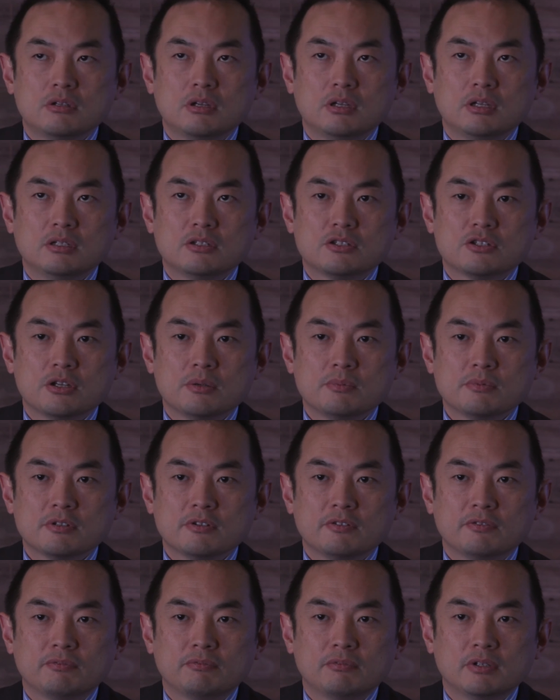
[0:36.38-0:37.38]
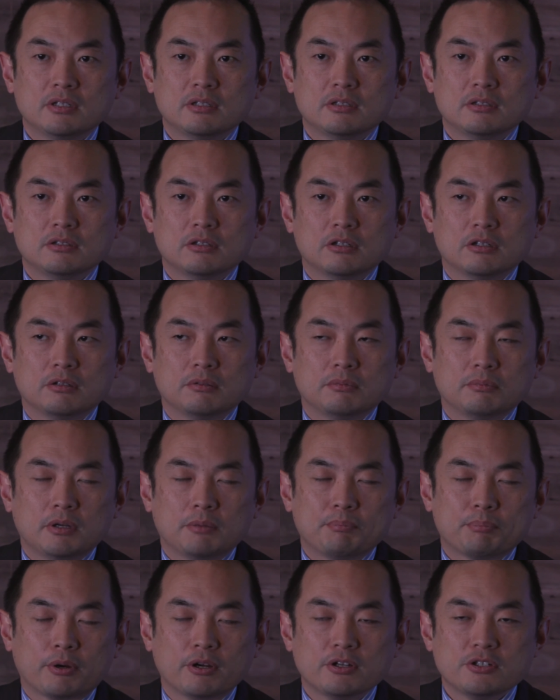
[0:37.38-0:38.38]
In terms of when
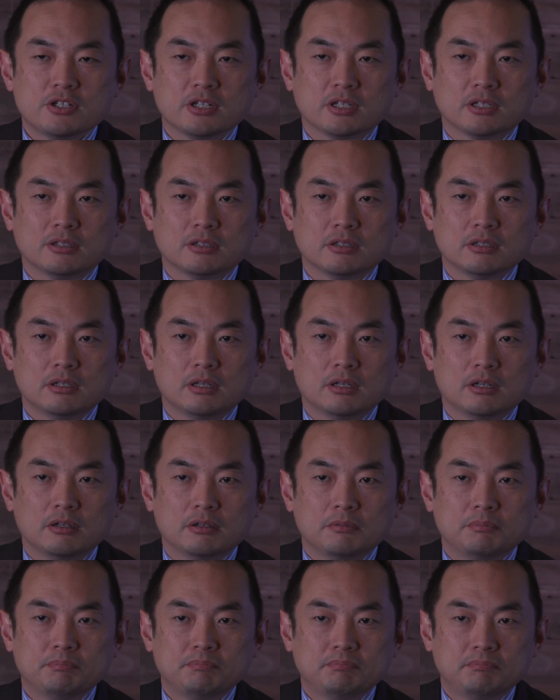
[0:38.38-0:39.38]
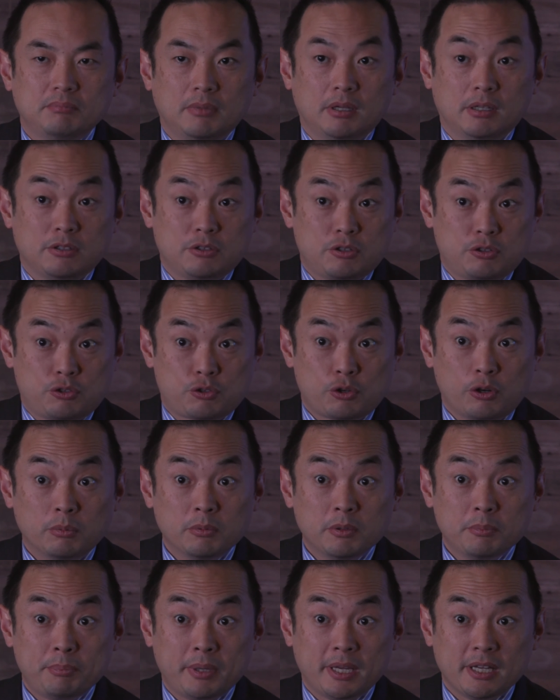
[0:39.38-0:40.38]
approaching a
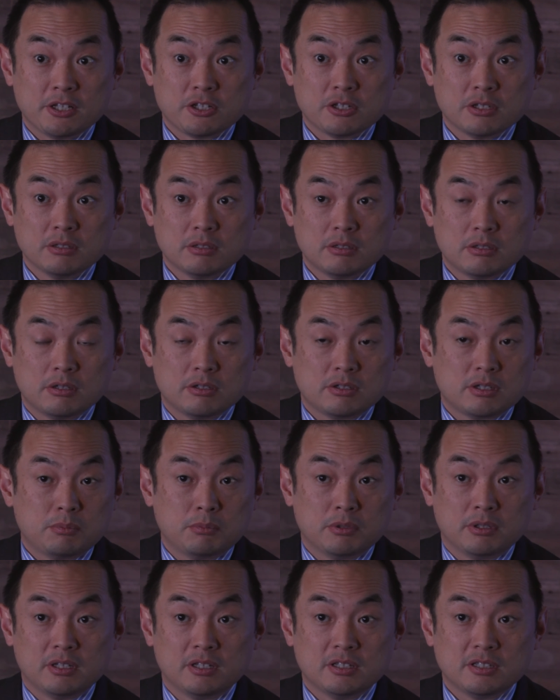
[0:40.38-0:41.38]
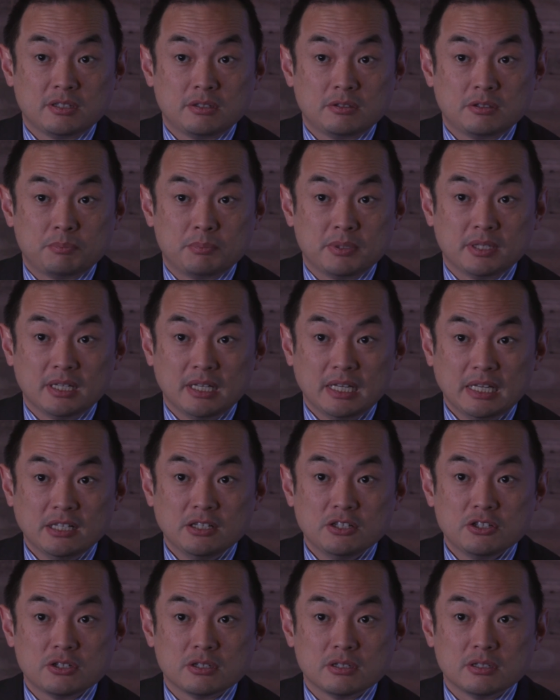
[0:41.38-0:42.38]
trauma patient, so someone that's been
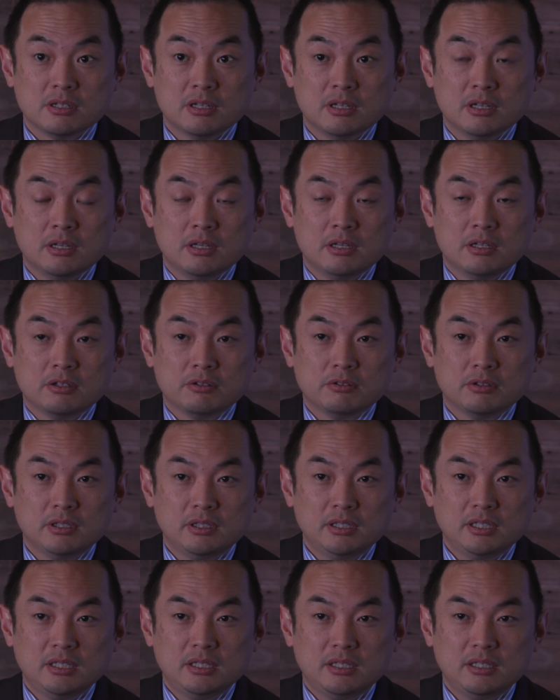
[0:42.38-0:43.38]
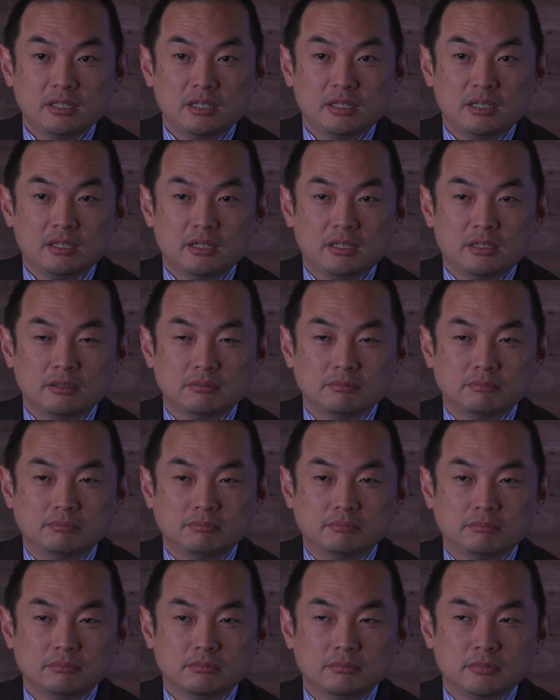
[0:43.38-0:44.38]
injured, really
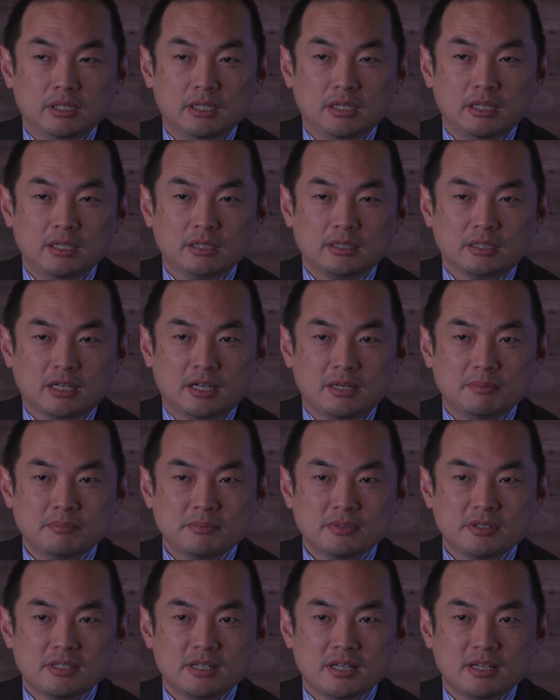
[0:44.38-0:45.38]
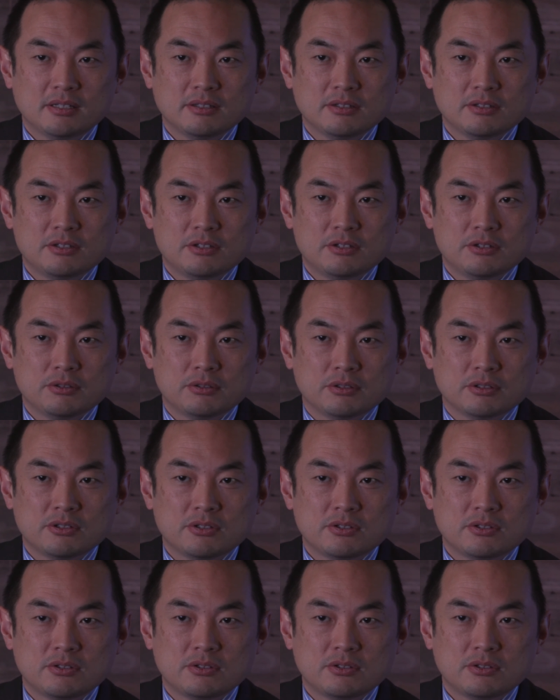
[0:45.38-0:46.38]
it comes down to a
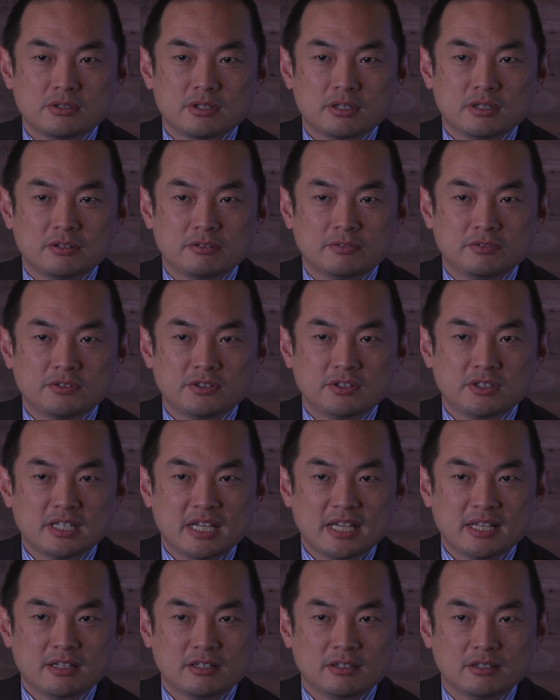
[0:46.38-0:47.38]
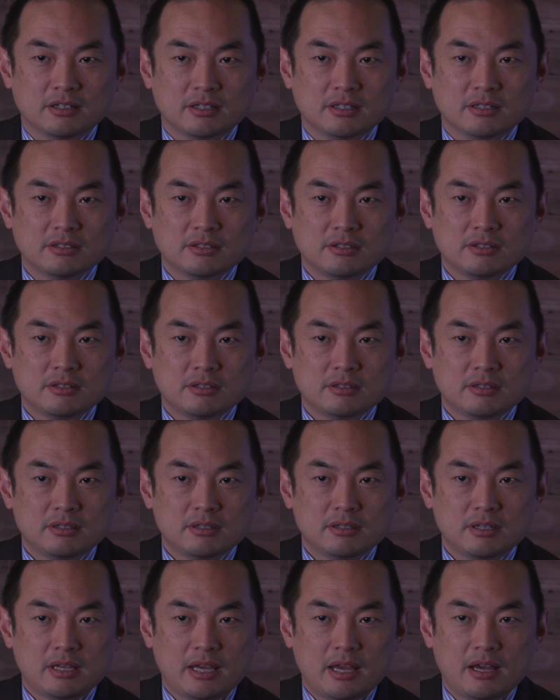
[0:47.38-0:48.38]
set of standardized
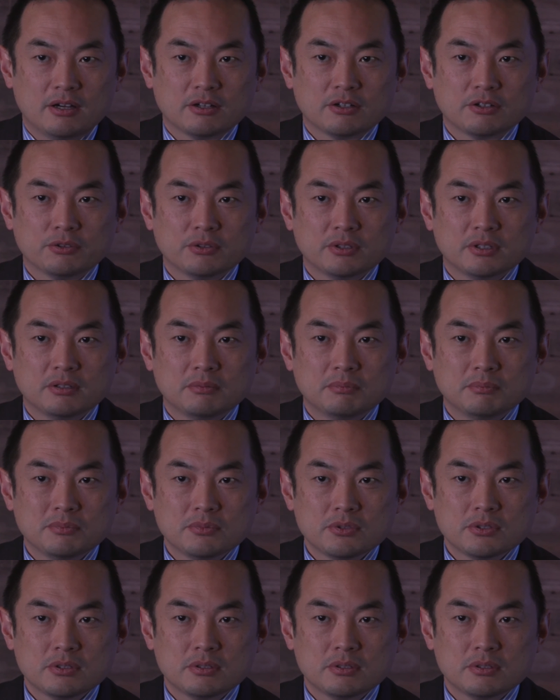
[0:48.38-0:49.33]
algorithms.